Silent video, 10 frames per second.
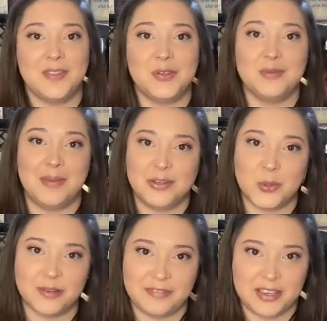those
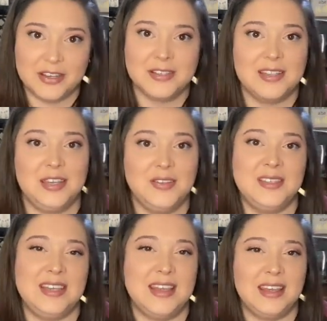mentor figures that you
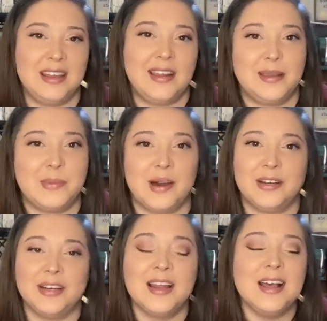see in Harry
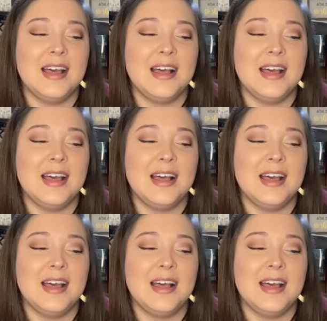Potter.